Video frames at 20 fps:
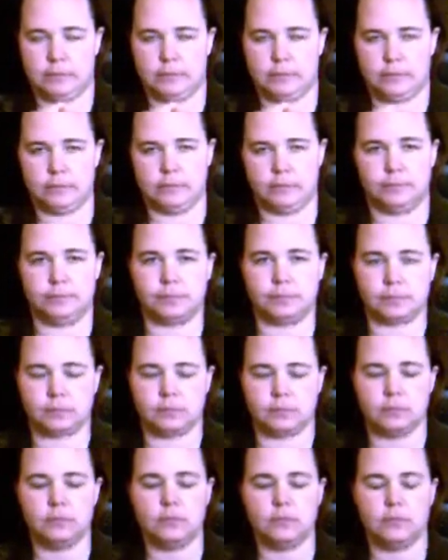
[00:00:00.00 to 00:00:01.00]
2.
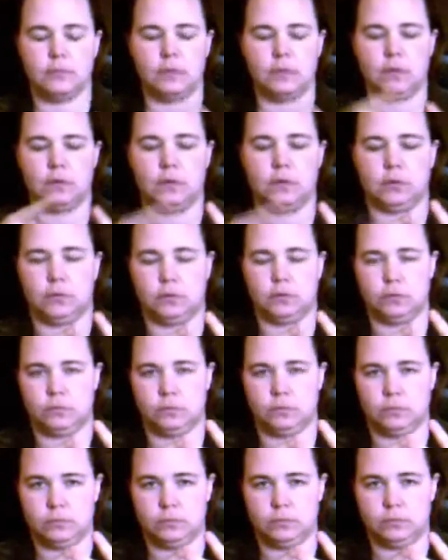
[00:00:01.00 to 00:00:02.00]

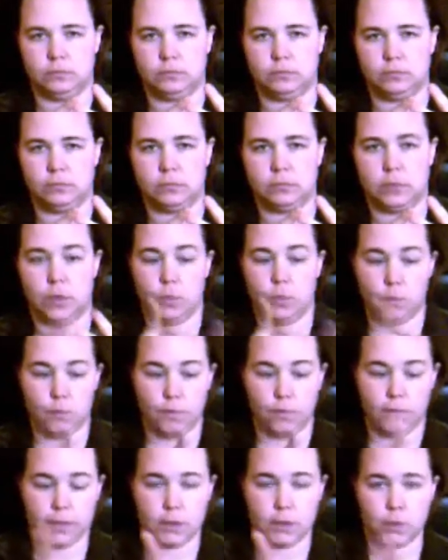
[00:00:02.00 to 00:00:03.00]
As a professional
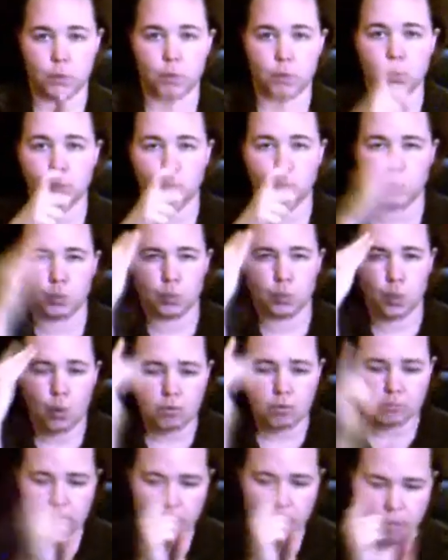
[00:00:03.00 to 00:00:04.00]
who knows the law,
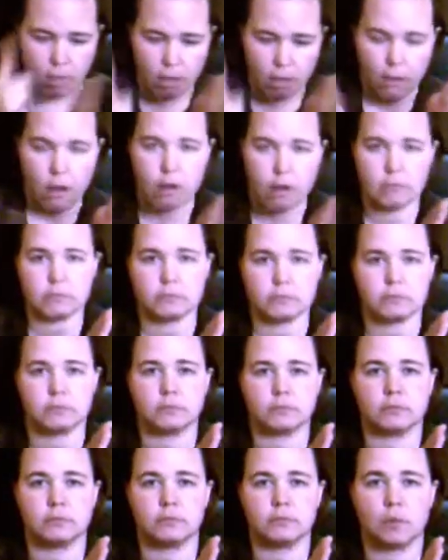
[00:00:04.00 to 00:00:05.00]
what is
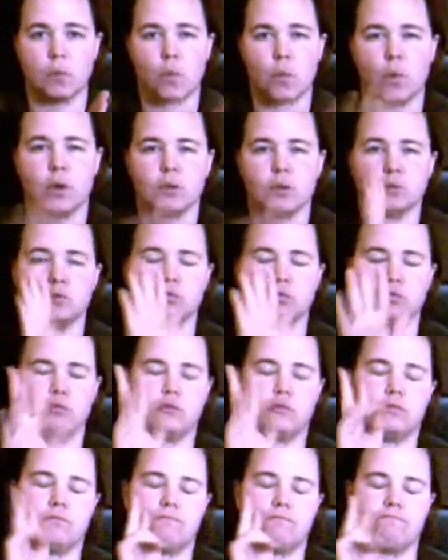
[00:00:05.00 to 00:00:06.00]
your standpoint on
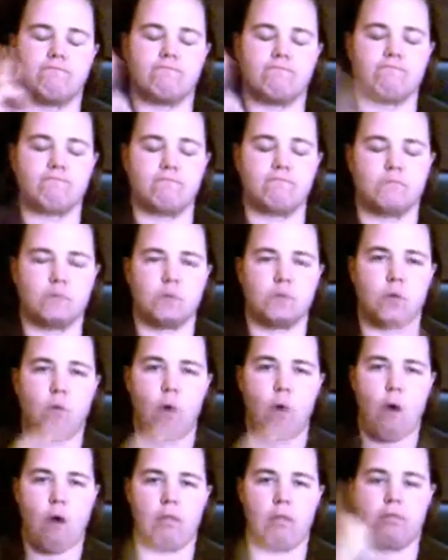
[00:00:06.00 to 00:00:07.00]
considering
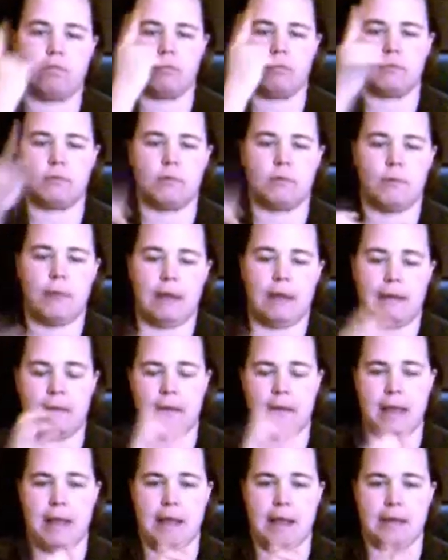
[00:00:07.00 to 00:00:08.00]
assistive technology
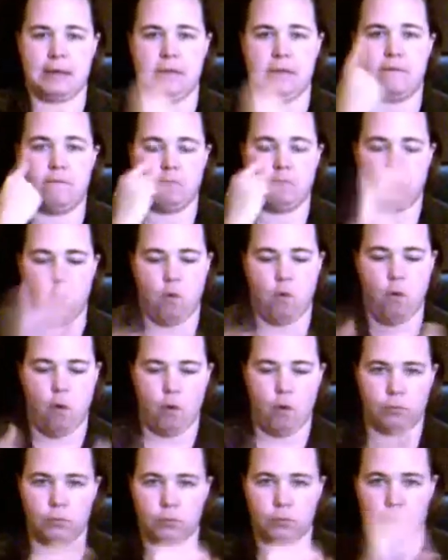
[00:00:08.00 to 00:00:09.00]
for all students
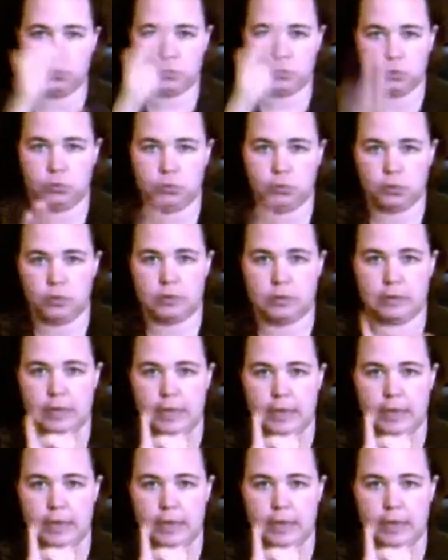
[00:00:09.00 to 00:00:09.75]
on IEPs?